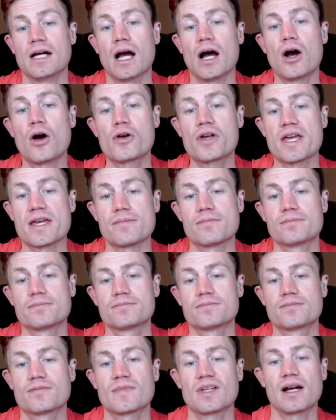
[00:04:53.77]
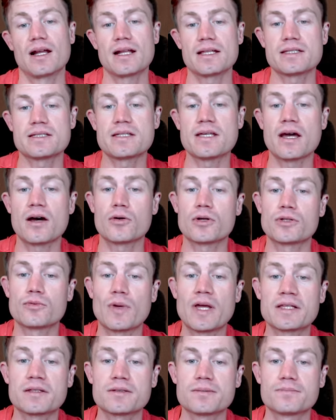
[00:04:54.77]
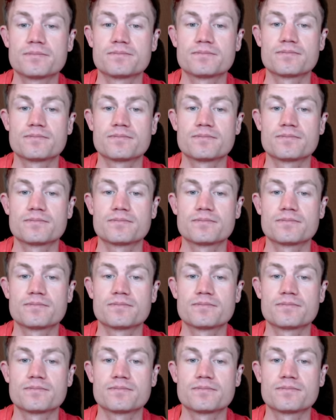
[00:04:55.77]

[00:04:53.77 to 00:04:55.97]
Okay, let's see how it went.